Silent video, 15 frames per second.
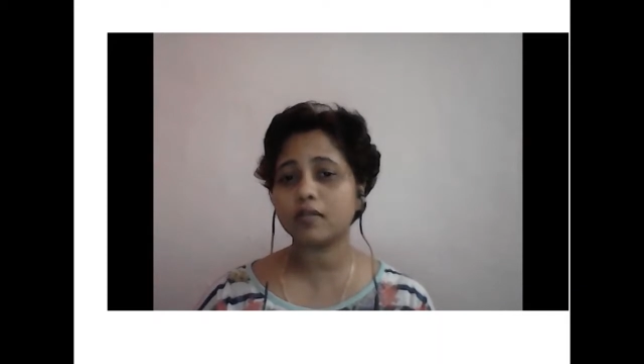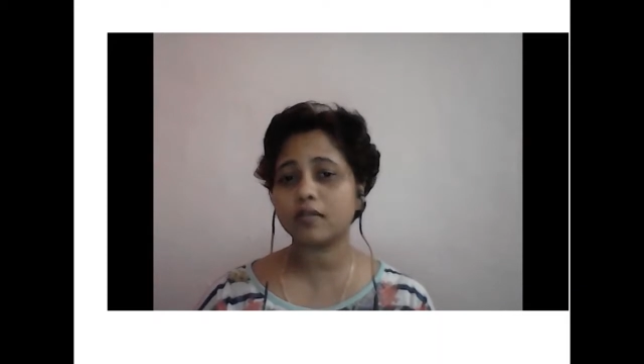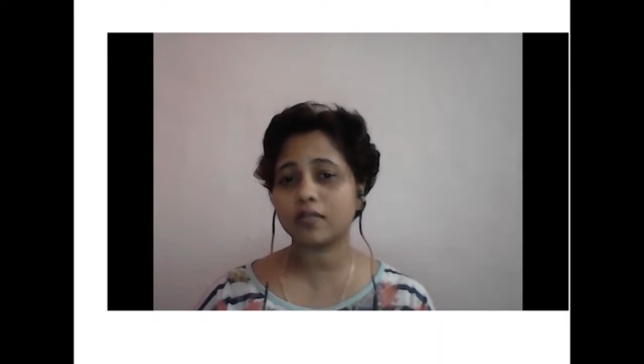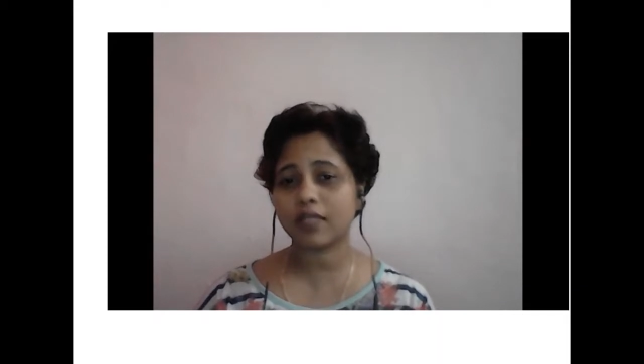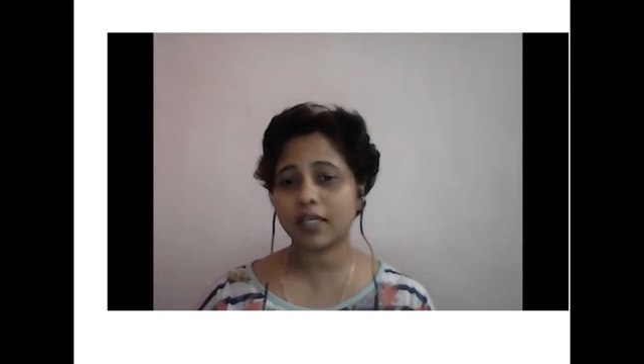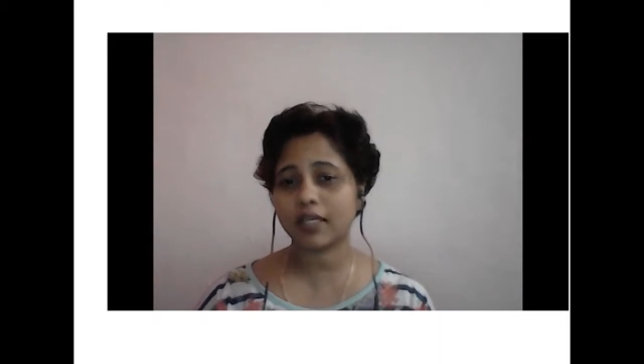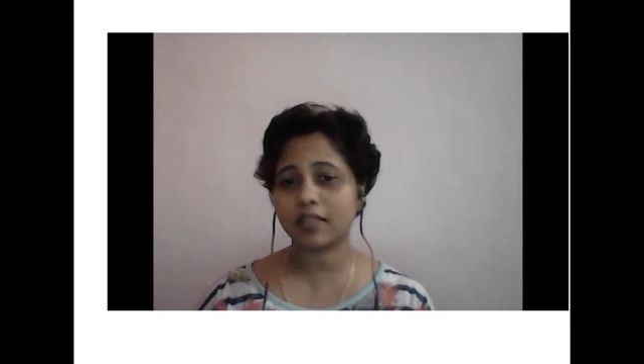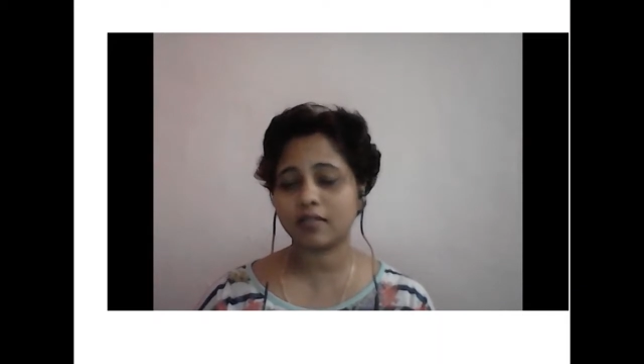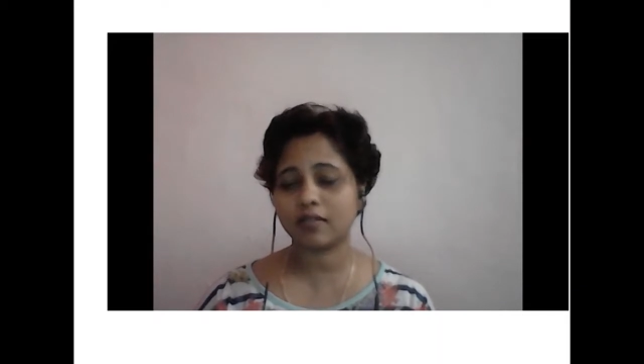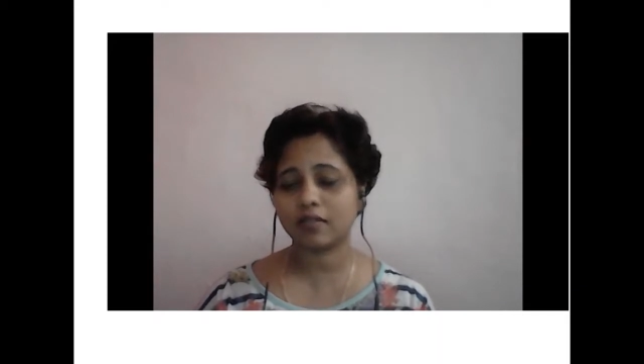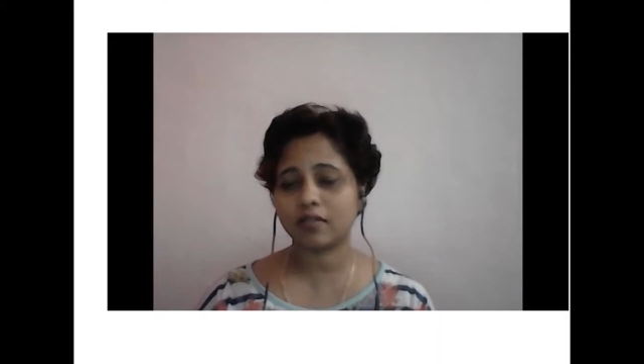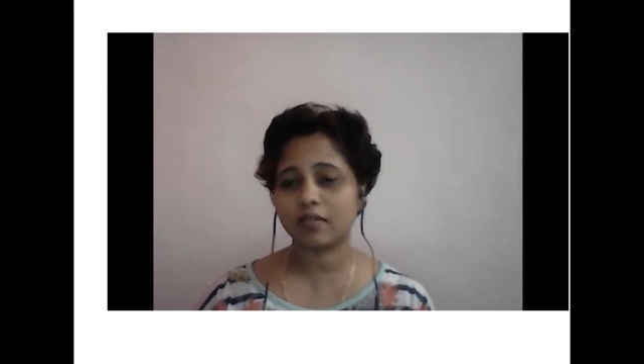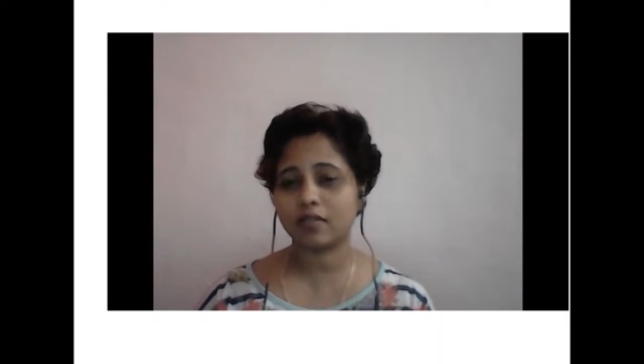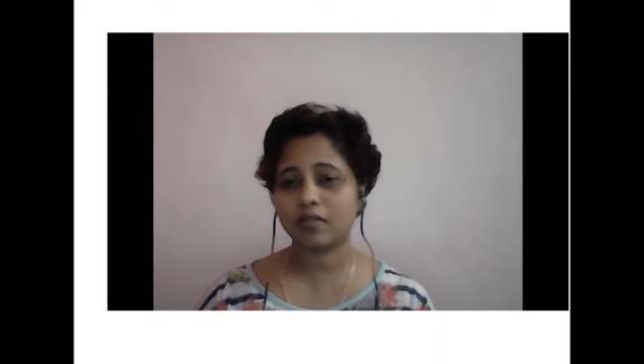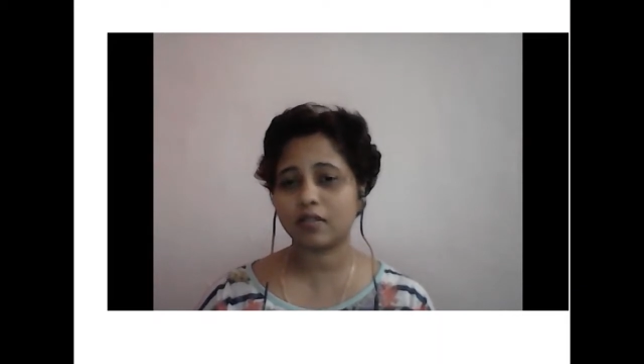
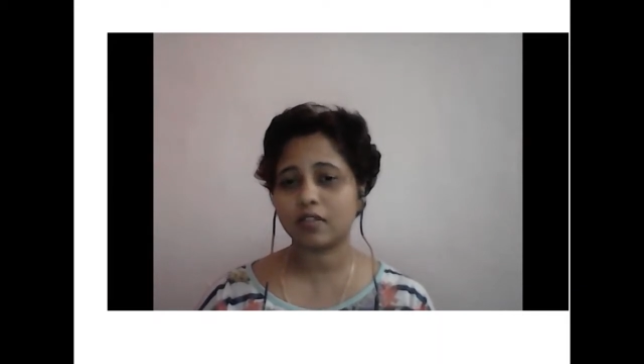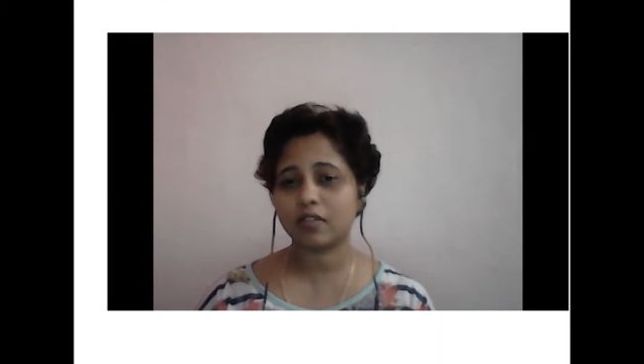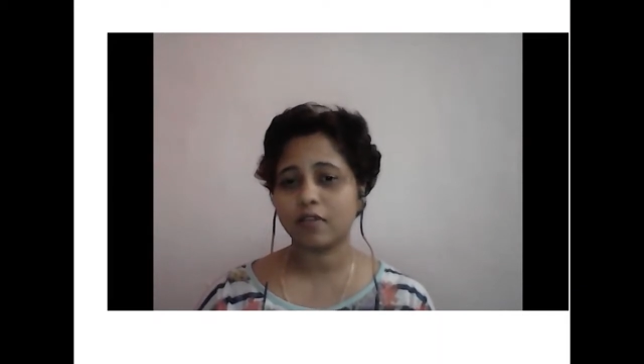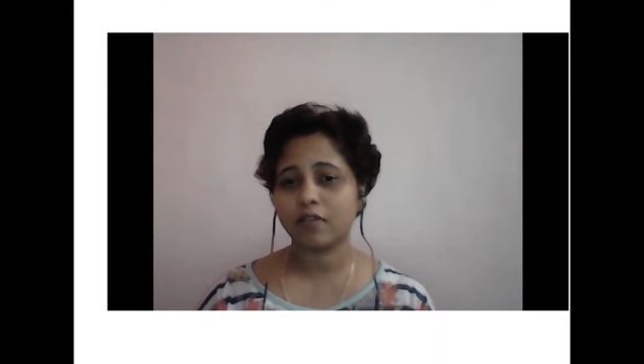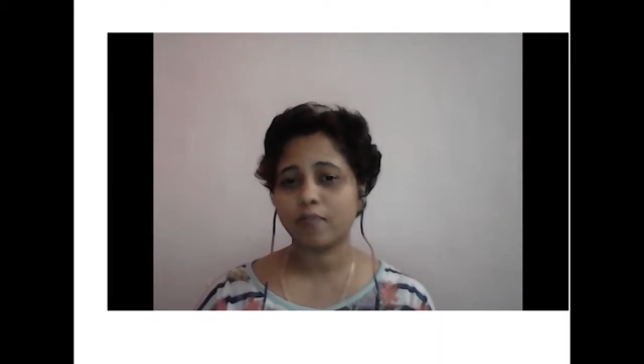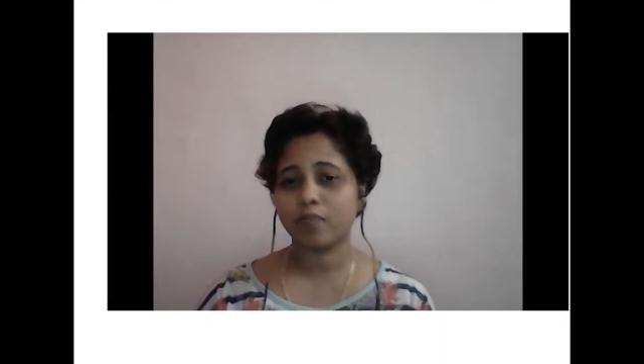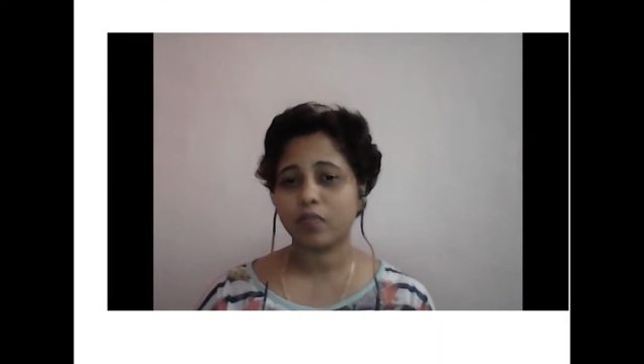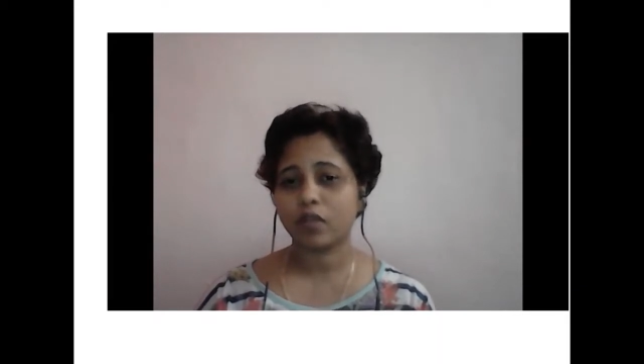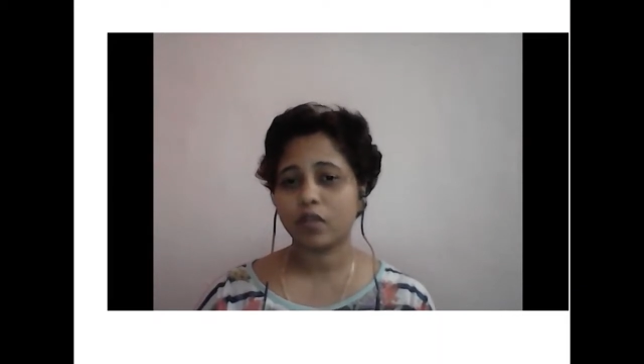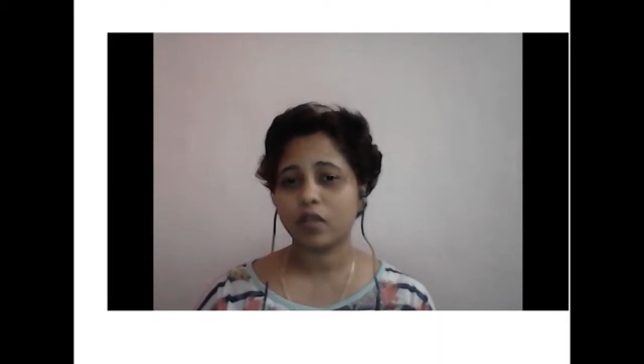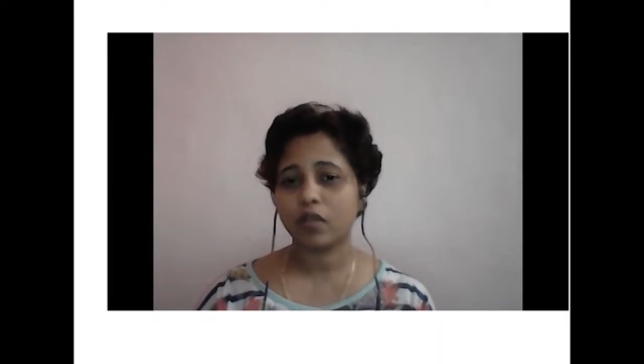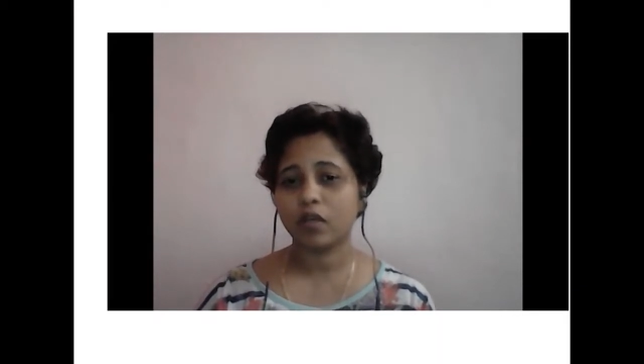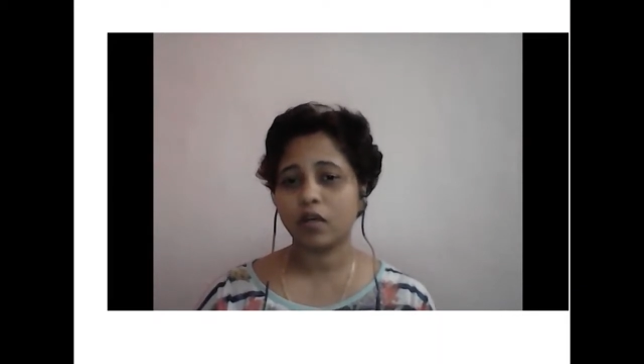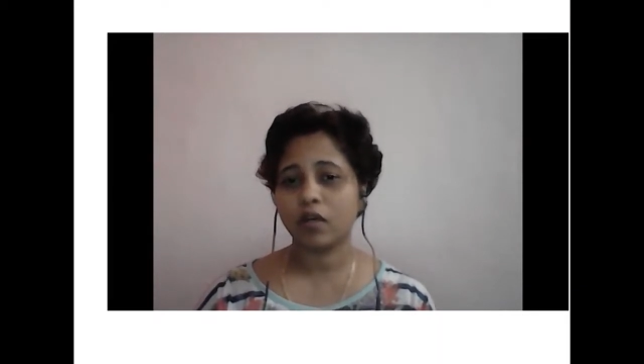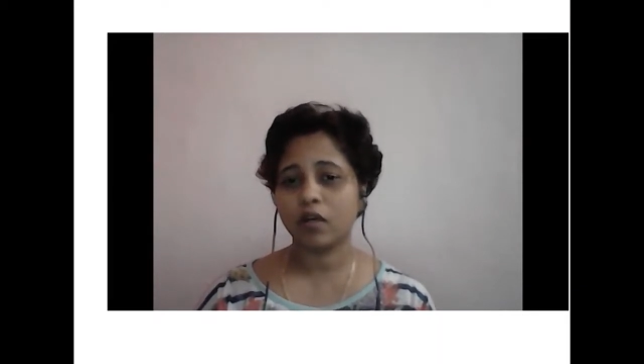scientists
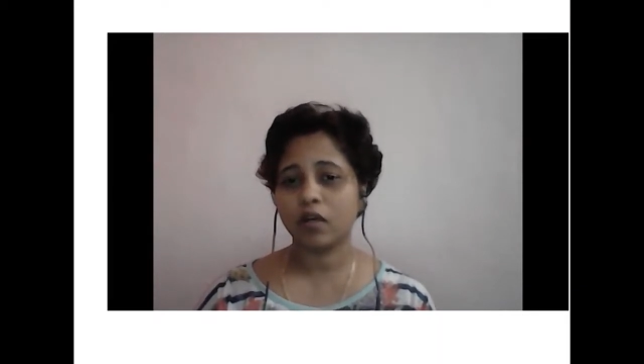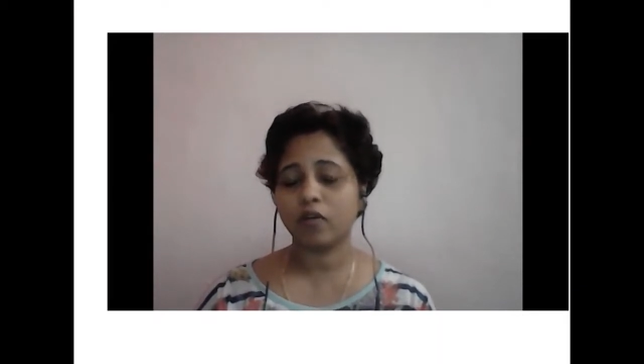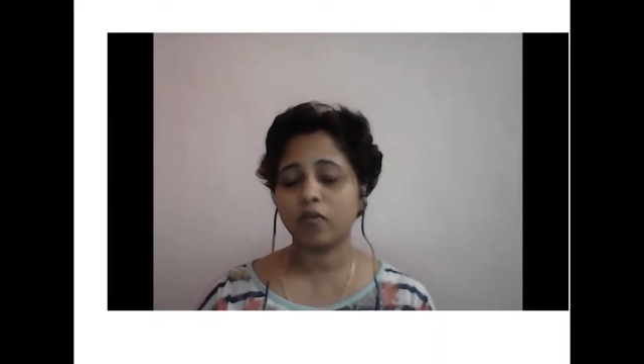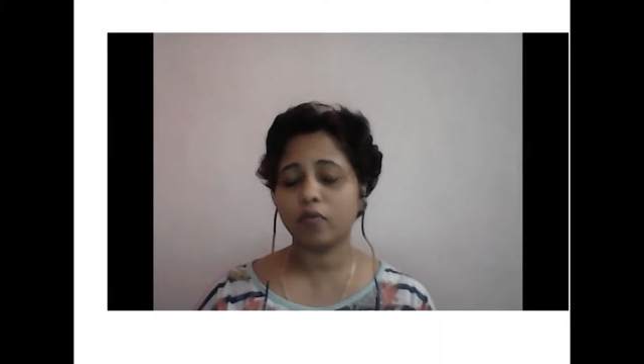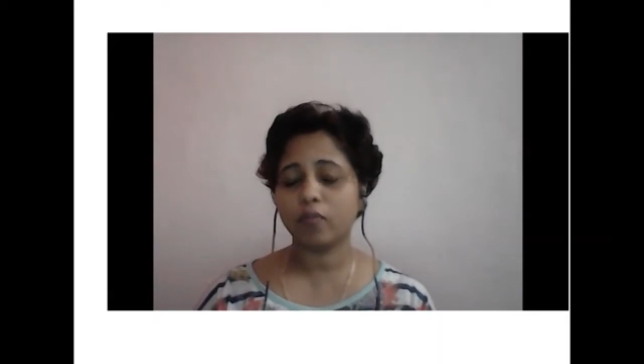uh,